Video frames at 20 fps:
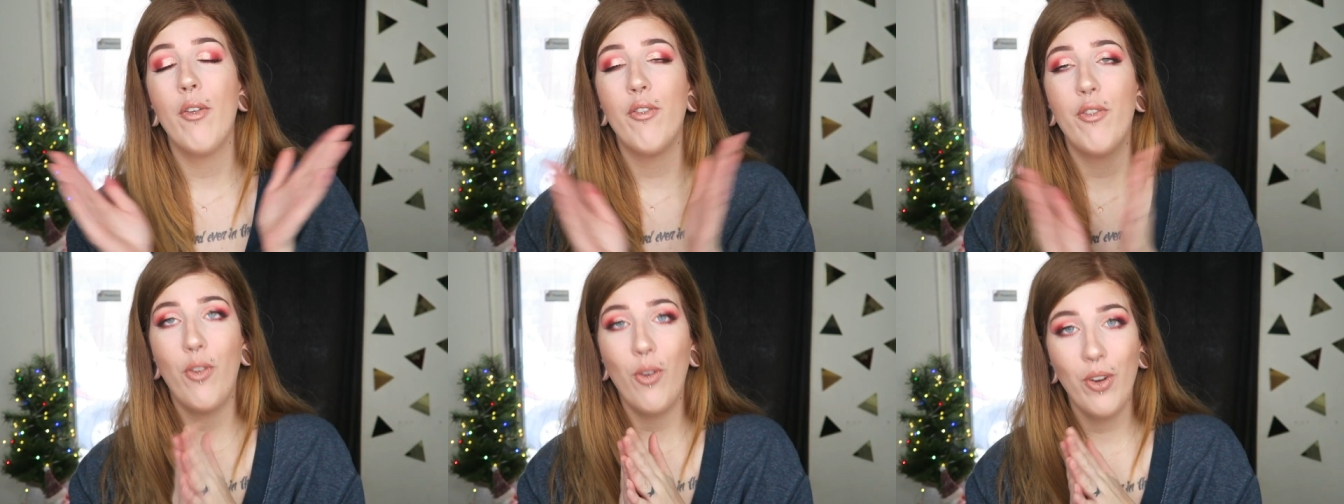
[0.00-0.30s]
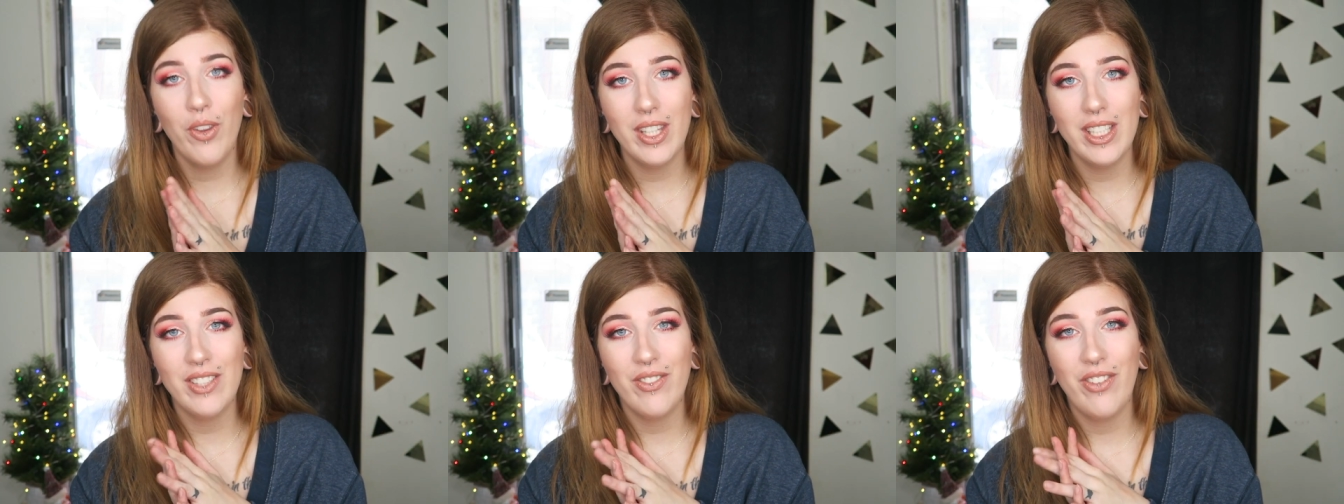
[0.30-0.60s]

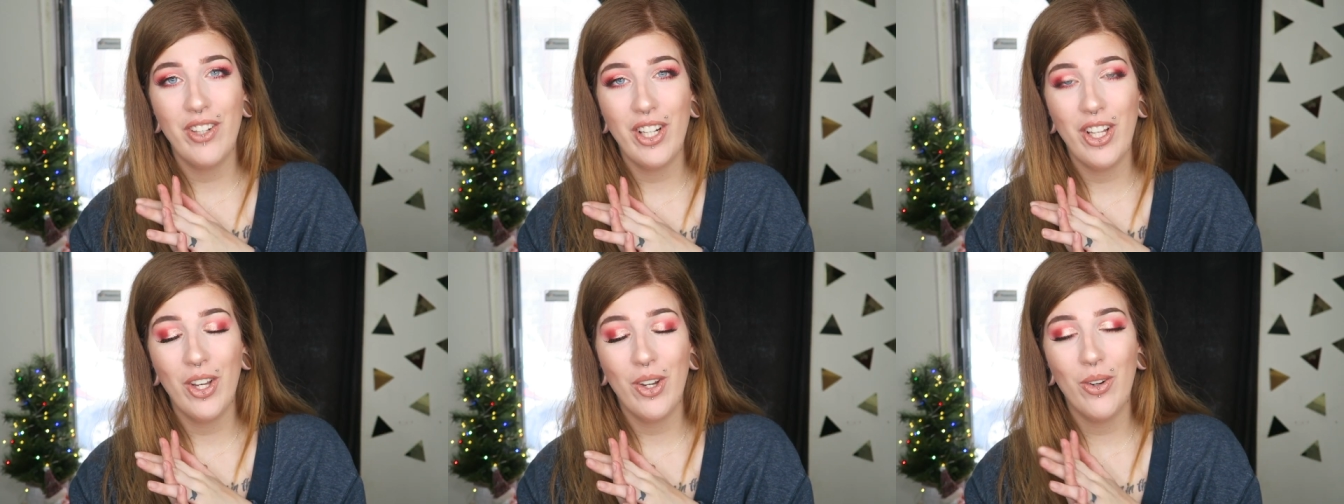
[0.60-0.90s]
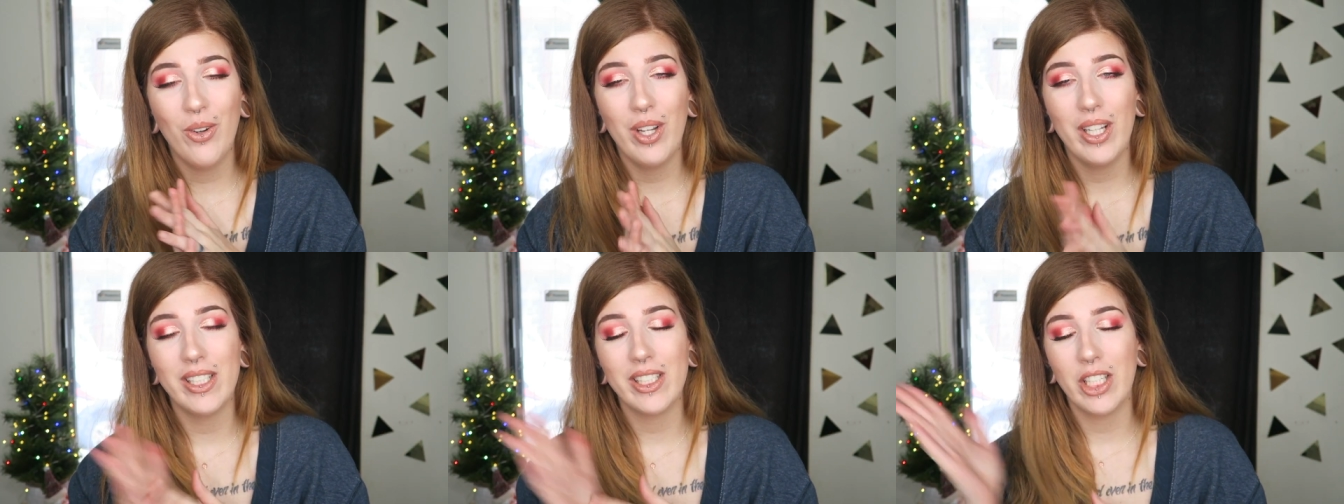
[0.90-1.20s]
For this
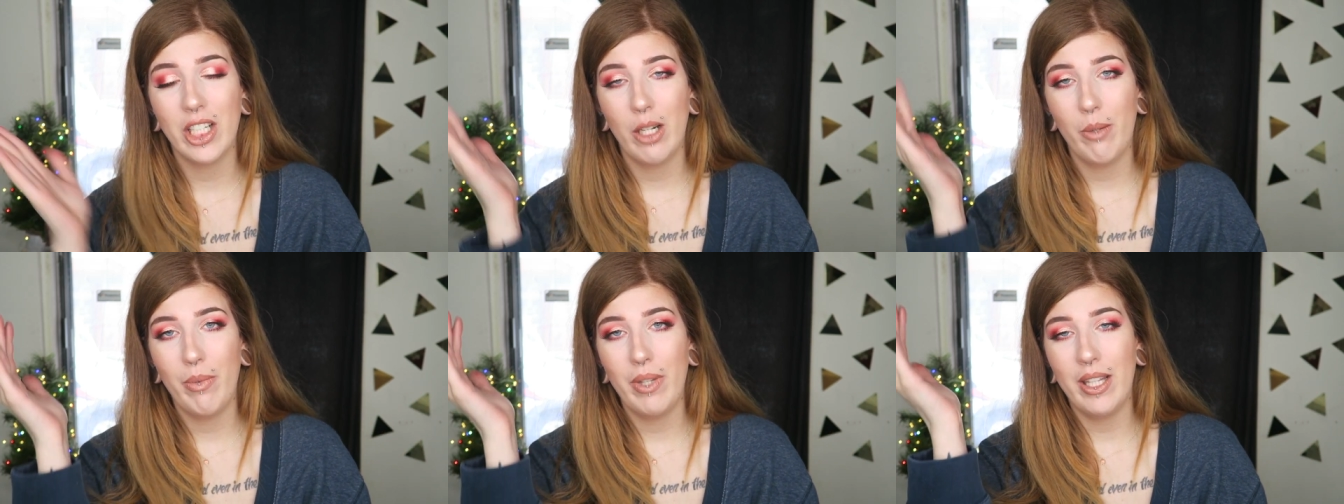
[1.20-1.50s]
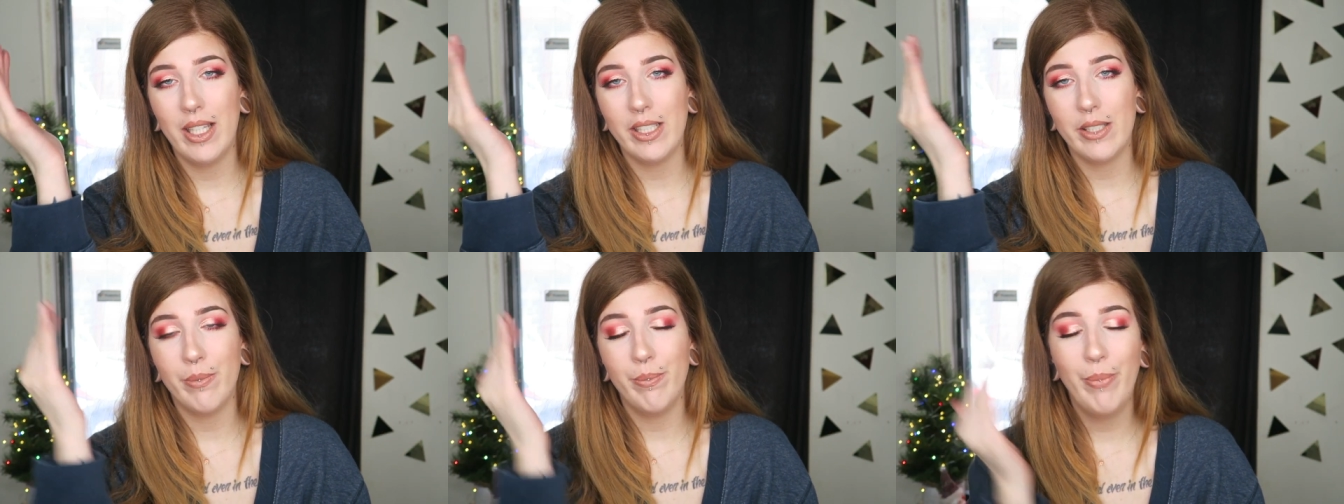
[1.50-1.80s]
video, it's gonna be
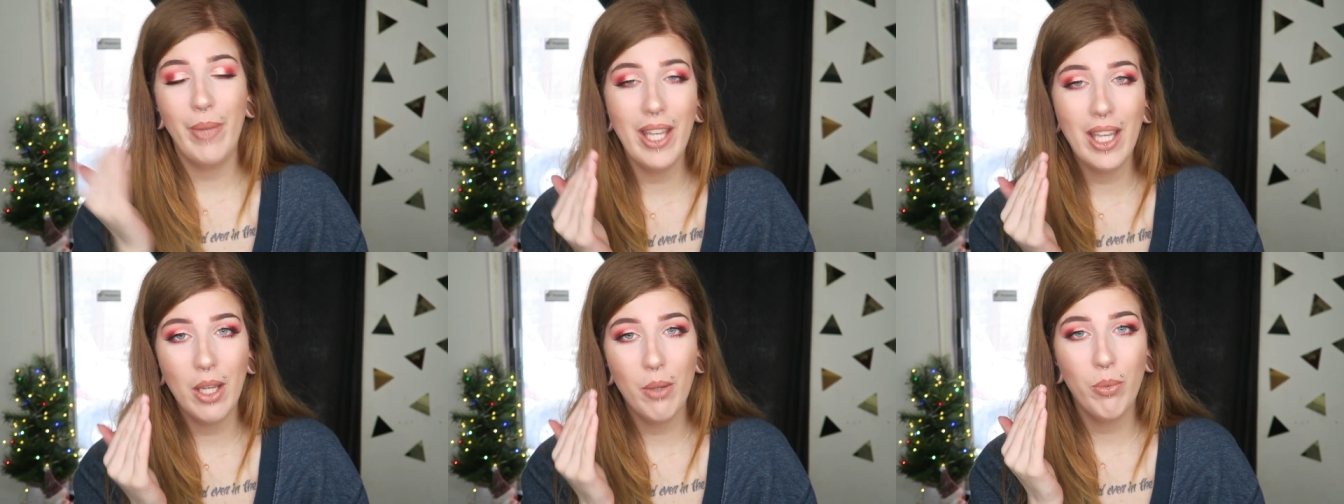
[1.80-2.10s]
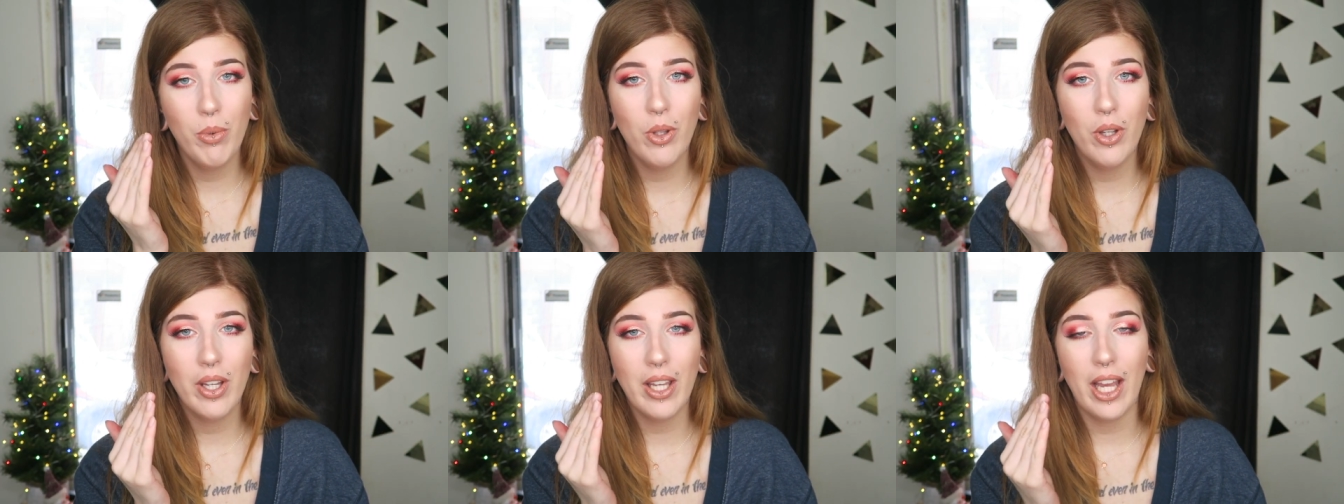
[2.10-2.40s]
this
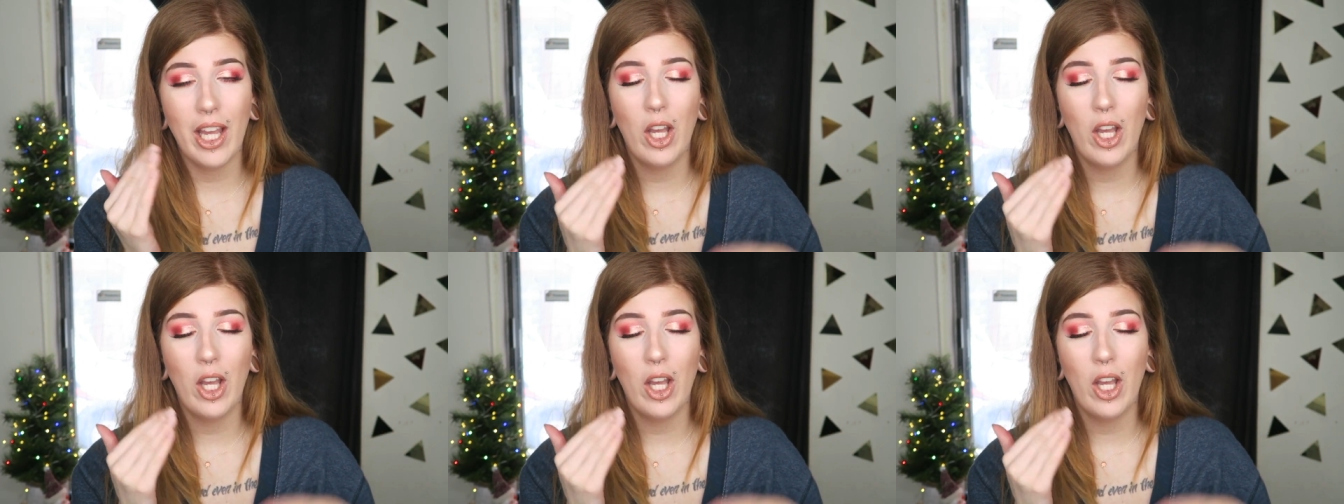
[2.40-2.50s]
makeup look.